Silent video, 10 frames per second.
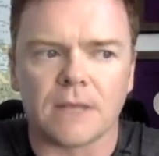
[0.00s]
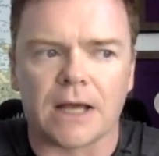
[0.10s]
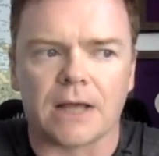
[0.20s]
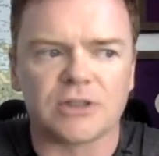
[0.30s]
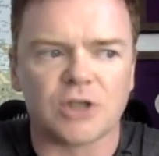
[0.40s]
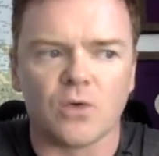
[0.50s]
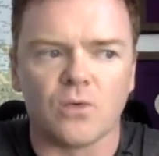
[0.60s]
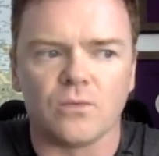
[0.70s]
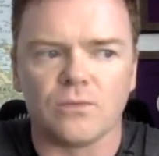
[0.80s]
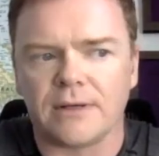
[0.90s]

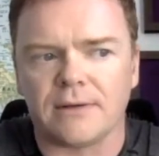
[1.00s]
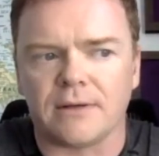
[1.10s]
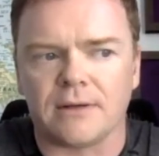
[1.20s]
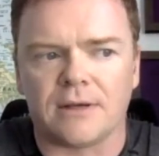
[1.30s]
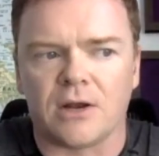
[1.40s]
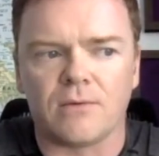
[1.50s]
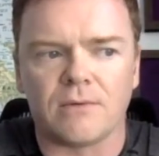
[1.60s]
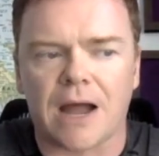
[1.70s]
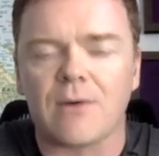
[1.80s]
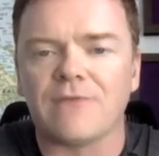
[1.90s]
So, you know,
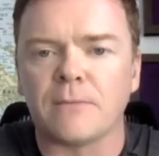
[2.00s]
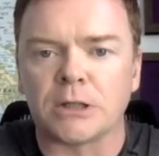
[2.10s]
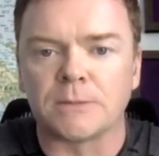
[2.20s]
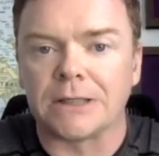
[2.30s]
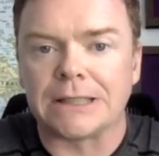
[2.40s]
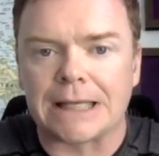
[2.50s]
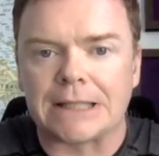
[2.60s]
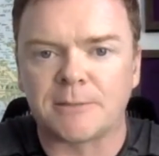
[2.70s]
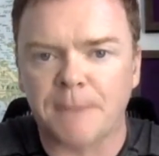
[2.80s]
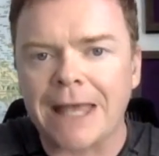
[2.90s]
however much money they
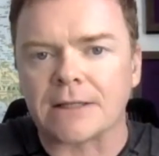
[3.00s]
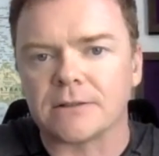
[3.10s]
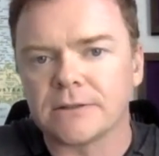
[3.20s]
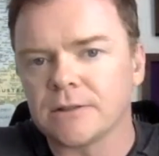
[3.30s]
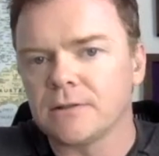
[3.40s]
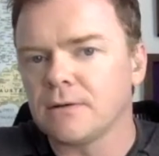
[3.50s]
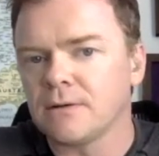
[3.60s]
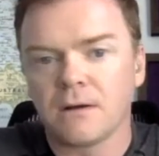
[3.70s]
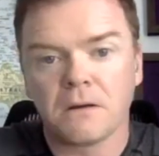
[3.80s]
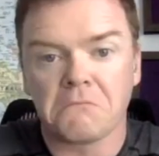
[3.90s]
spend,
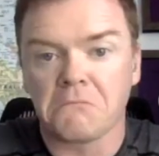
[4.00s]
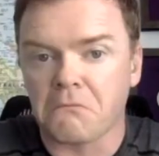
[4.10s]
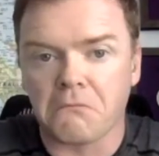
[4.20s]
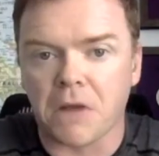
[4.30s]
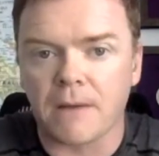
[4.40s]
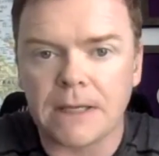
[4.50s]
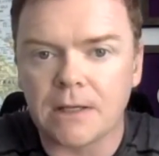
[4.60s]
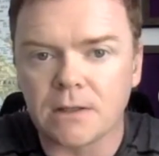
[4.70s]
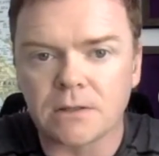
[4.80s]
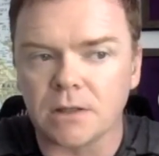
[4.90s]
I mean,
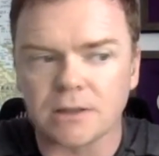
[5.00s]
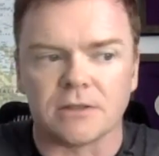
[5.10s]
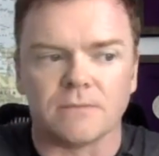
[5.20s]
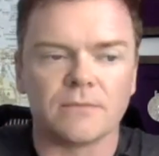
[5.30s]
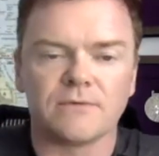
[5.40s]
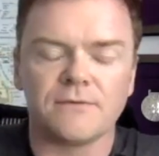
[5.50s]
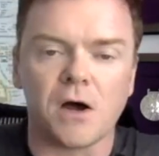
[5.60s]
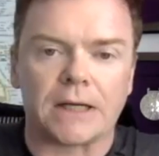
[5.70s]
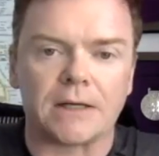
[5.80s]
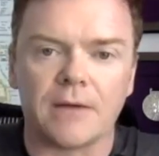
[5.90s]
good luck to them.
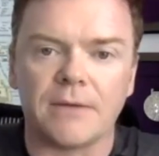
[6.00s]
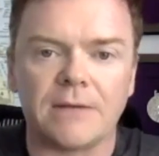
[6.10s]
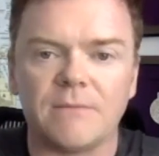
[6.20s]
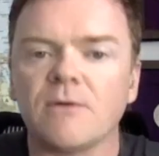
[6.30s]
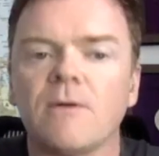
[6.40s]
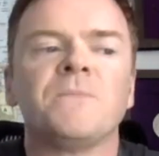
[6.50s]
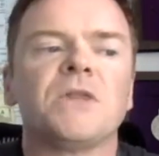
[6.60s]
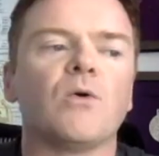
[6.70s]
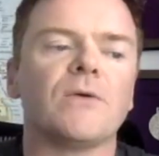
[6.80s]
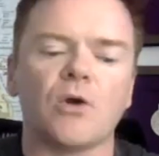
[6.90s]
Fine. I mean, there
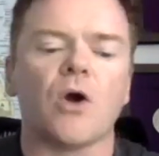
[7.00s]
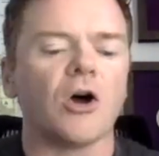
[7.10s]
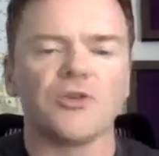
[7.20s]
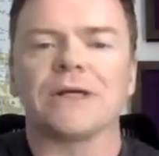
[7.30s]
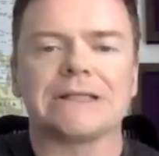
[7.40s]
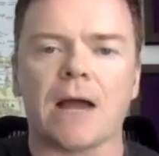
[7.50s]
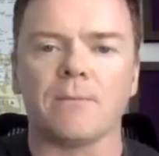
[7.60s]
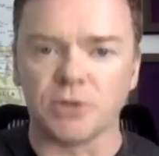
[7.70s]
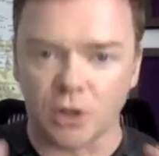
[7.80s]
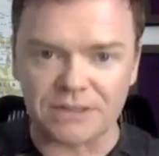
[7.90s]
are other
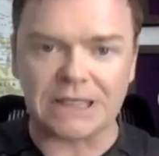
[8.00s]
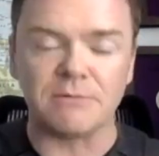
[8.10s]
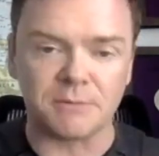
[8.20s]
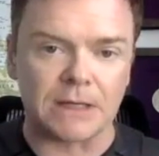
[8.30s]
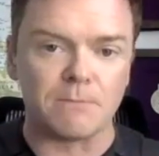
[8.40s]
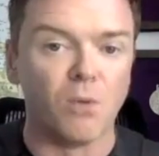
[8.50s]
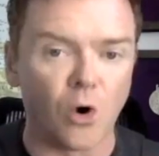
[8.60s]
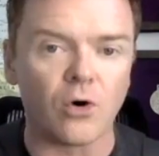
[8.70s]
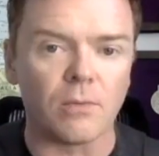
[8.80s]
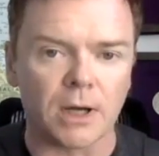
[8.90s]
examples of teams spending
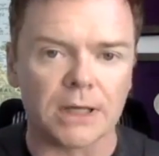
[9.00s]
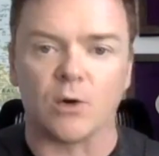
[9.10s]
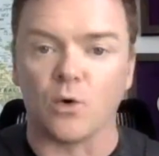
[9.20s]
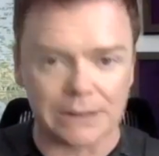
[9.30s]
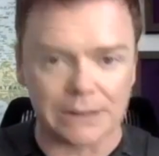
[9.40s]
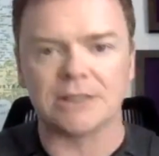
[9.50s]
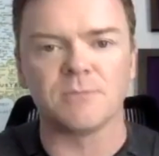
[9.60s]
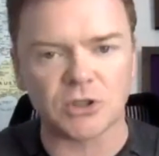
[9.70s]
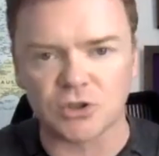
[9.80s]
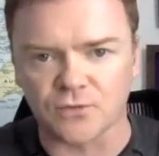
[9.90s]
more money, or at least as
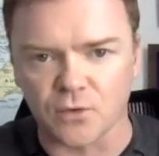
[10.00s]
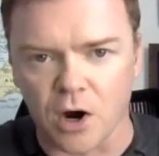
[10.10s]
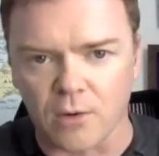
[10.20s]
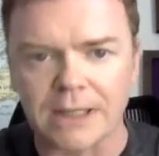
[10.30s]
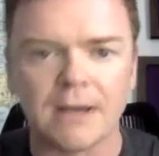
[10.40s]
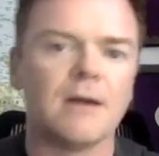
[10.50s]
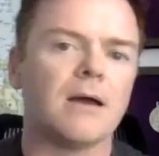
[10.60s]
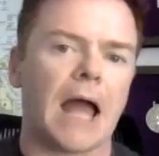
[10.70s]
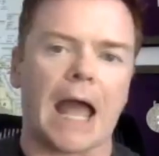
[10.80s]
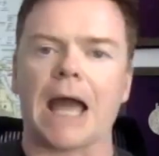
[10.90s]
much as Ferrari,
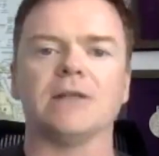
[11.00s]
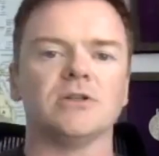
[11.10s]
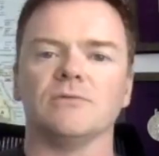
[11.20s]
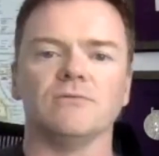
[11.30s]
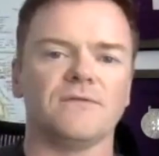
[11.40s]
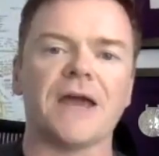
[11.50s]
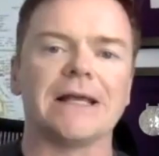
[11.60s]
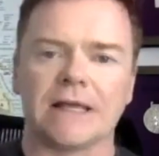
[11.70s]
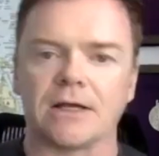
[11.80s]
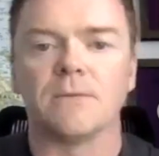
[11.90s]
and
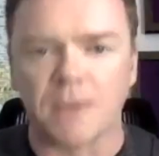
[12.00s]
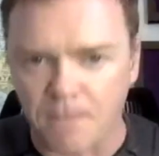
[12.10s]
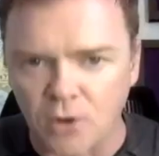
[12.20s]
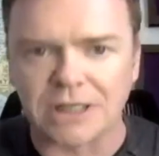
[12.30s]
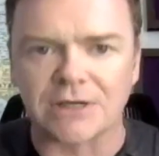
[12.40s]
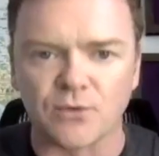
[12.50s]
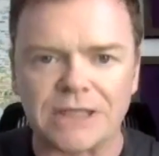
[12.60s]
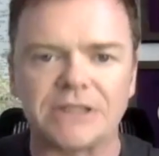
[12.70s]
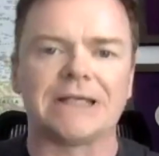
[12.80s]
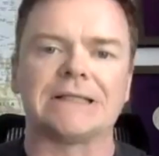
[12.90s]
failing. The most
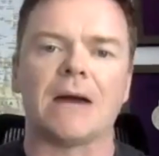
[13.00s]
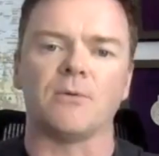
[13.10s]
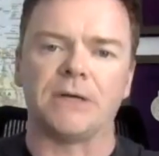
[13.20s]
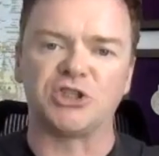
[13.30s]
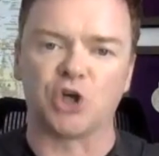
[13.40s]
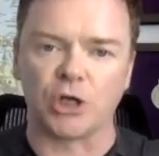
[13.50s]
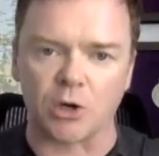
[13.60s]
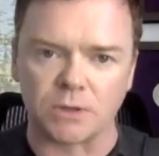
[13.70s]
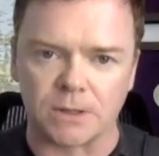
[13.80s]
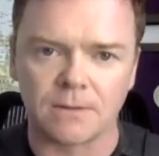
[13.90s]
egregious example being
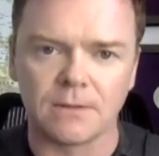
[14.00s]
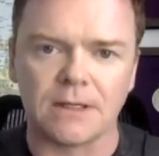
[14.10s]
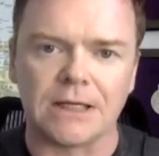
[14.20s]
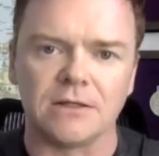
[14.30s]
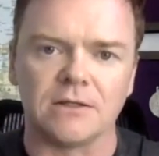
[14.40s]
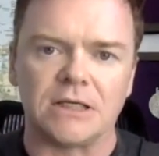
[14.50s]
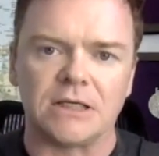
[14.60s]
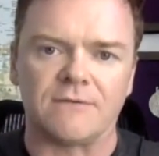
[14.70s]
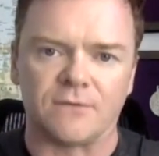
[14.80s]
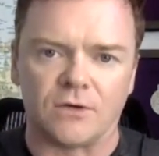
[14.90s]
Toyota in
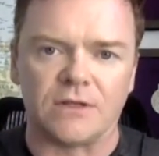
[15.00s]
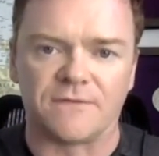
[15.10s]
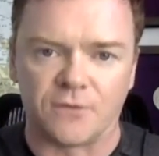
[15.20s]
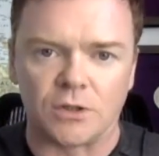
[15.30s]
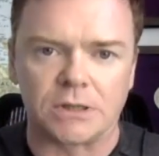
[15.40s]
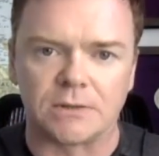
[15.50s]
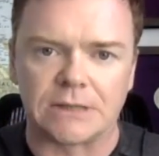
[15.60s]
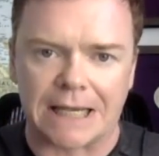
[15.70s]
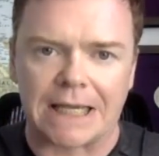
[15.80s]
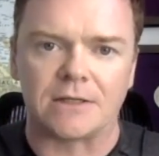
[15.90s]
the first
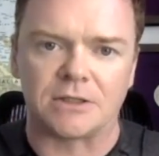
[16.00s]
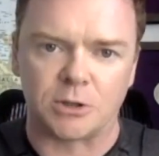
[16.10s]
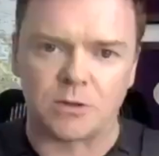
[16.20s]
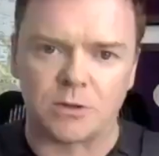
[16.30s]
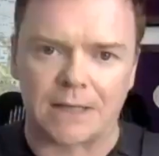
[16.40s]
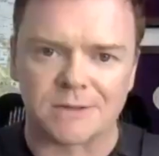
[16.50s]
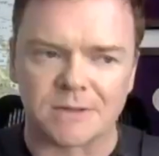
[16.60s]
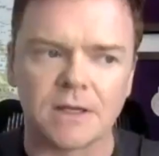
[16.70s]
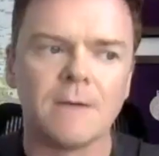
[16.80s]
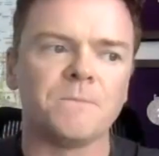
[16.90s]
decade of the 2000s.
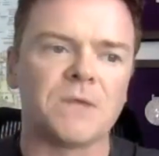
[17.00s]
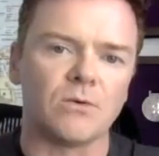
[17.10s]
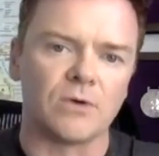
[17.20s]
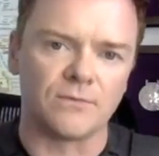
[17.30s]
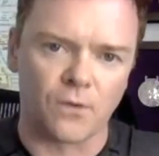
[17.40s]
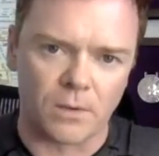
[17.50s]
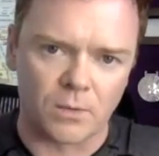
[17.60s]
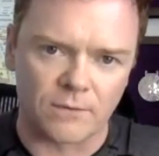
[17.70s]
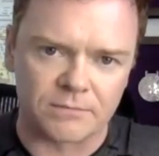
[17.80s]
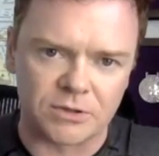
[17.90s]
They were in Formula
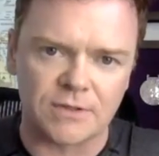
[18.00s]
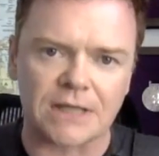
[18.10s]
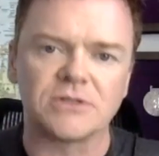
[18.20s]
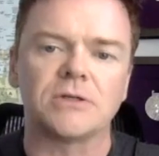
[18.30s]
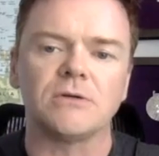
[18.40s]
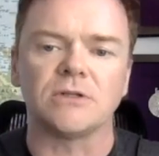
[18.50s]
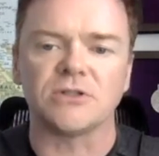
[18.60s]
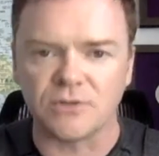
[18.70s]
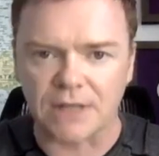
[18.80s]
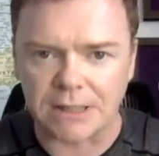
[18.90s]
One from 2002 to
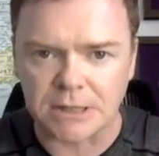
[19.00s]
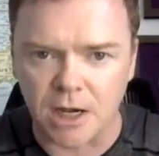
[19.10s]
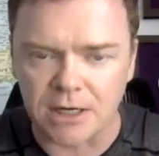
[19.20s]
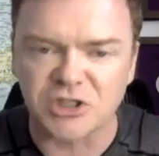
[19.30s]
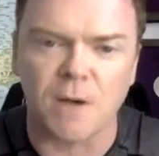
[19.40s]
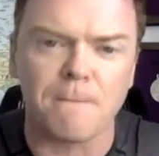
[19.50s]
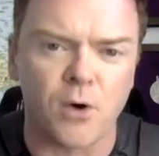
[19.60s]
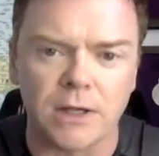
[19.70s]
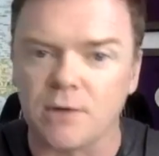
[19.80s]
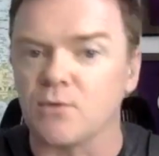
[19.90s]
2009. At some
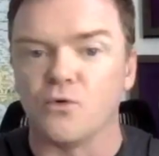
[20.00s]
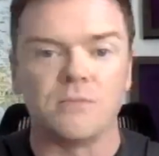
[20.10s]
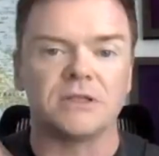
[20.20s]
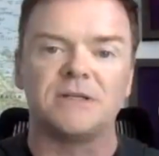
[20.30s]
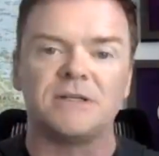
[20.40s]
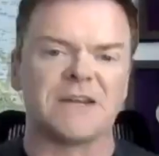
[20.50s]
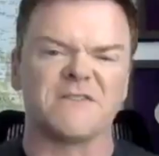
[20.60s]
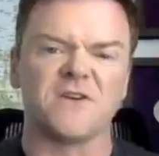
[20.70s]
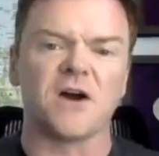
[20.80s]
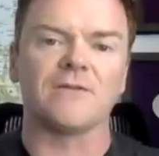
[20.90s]
point, they were rumored to be spending
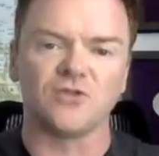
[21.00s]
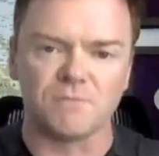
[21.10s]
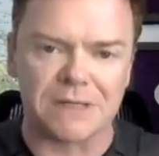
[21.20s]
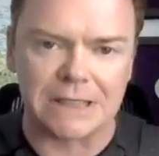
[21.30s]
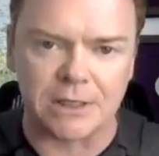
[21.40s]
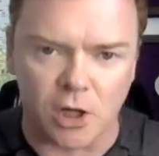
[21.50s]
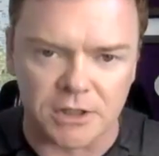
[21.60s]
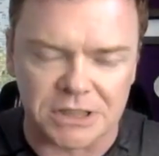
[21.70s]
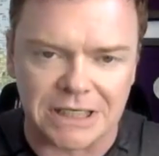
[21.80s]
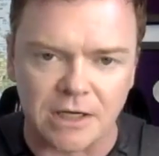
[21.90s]
$500 million a
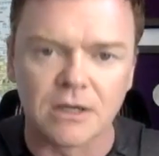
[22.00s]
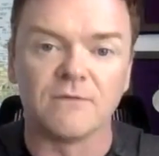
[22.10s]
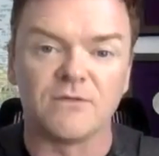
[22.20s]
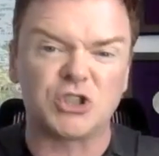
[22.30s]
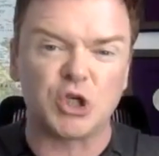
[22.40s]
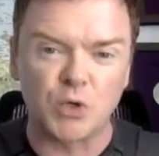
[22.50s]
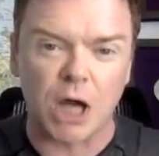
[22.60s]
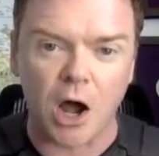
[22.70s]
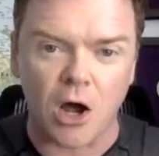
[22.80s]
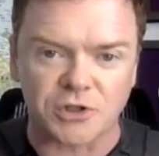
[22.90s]
year for 2
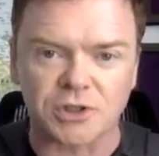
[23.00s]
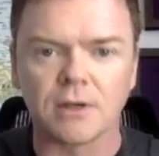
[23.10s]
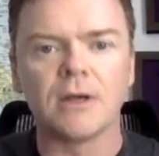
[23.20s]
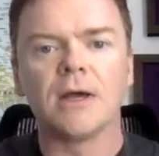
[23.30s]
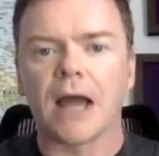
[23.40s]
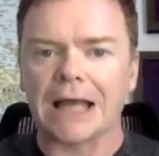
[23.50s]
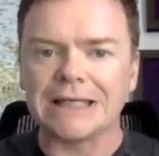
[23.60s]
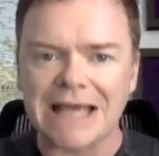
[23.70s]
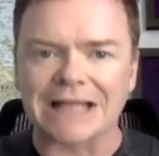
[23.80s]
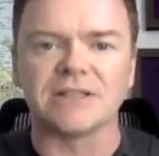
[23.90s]
cars, and
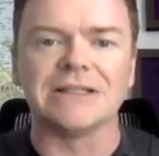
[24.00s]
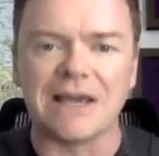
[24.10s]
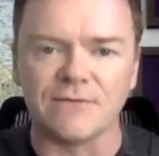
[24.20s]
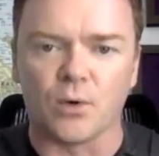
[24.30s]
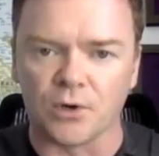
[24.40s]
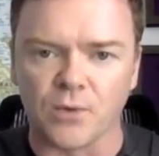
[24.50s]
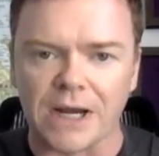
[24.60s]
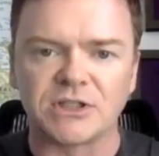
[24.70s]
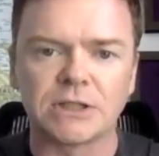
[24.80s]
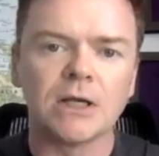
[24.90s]
yet never won a
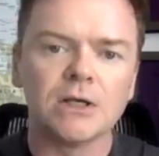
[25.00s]
race.